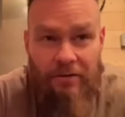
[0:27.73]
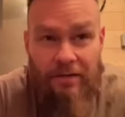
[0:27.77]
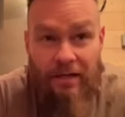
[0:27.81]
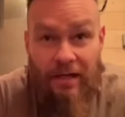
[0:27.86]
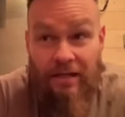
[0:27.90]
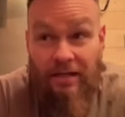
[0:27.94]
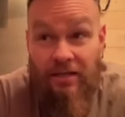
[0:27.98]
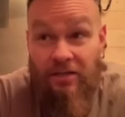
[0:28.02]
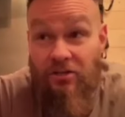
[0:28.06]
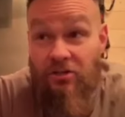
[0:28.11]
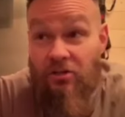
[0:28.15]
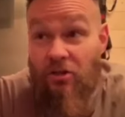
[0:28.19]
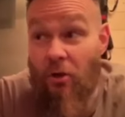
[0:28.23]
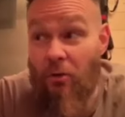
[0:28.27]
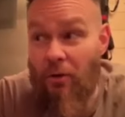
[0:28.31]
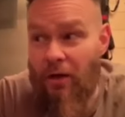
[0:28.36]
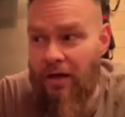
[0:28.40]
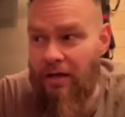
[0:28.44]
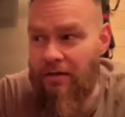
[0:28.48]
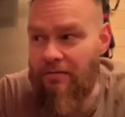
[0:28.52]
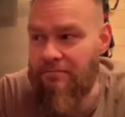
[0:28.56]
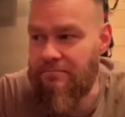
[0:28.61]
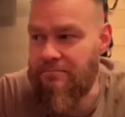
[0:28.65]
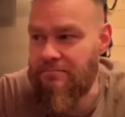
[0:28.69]
they can do
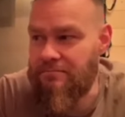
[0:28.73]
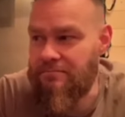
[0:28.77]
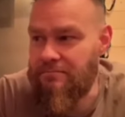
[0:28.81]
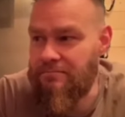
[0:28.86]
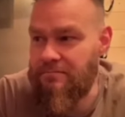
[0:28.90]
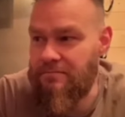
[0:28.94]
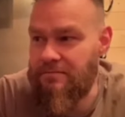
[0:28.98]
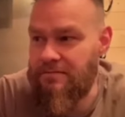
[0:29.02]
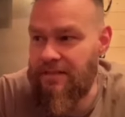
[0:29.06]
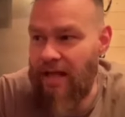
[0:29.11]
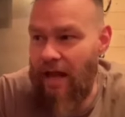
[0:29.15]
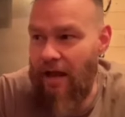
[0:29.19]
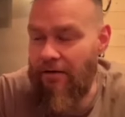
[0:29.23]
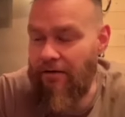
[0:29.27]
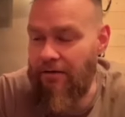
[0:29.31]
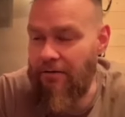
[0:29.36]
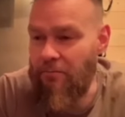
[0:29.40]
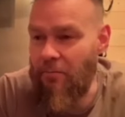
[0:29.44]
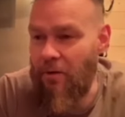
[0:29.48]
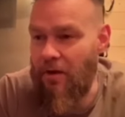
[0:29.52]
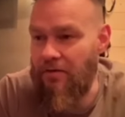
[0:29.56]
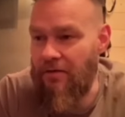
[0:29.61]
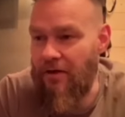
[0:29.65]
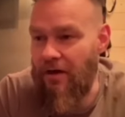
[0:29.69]
it, doubting
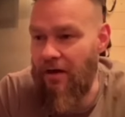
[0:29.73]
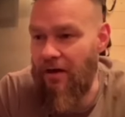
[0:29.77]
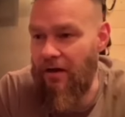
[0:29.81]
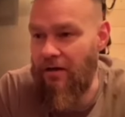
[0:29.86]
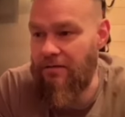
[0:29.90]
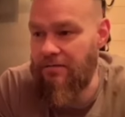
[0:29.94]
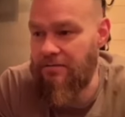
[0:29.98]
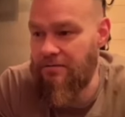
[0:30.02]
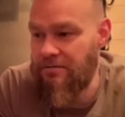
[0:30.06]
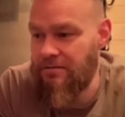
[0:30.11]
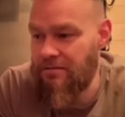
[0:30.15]
whether